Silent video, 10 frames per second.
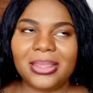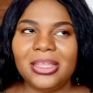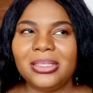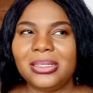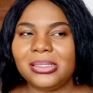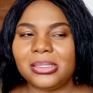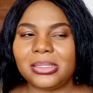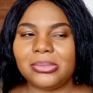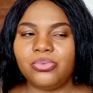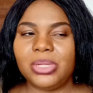I think this
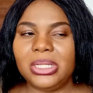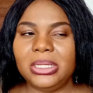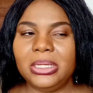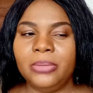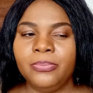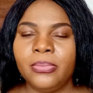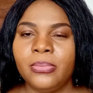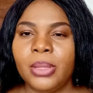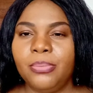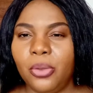is really
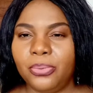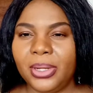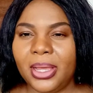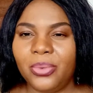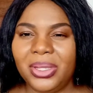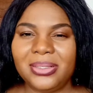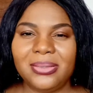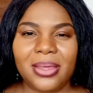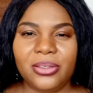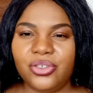popular with
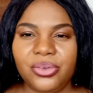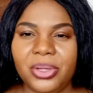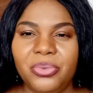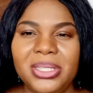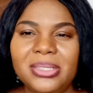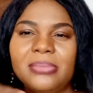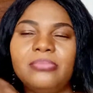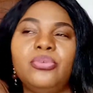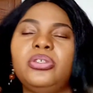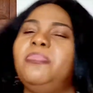Nigeria, with
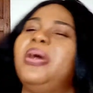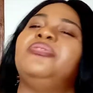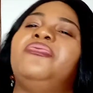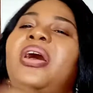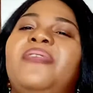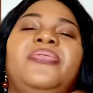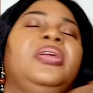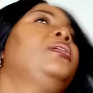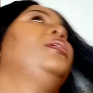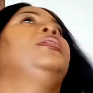most part of
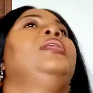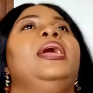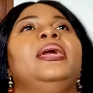Africa.